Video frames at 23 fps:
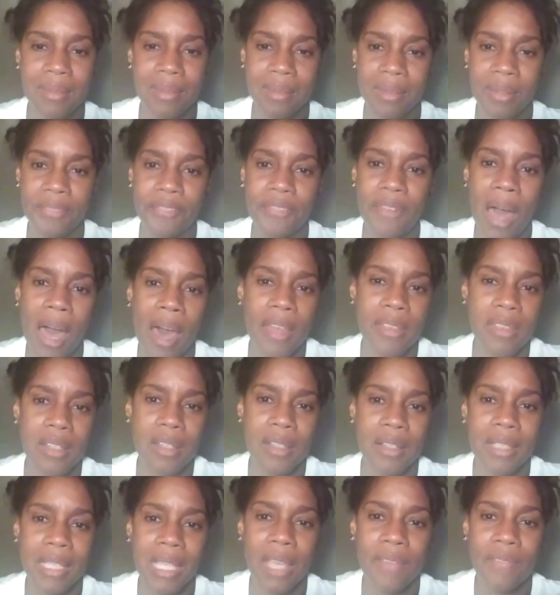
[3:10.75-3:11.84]
the
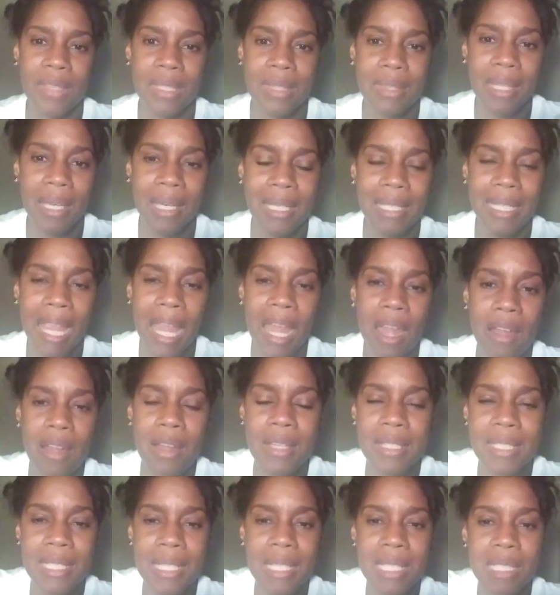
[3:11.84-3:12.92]
father giving the
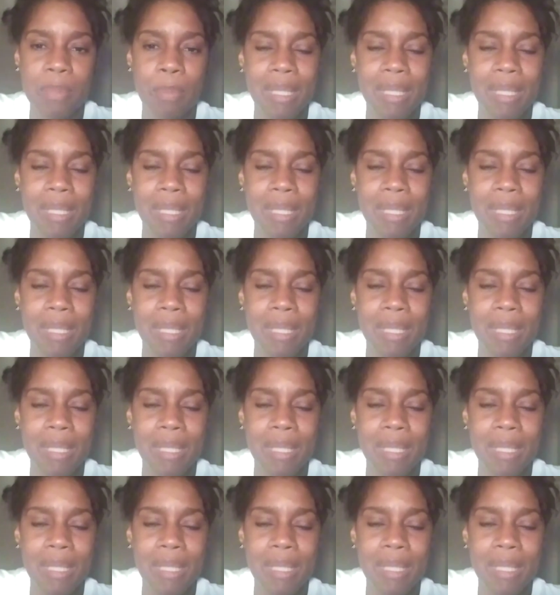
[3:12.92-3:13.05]
inheritance,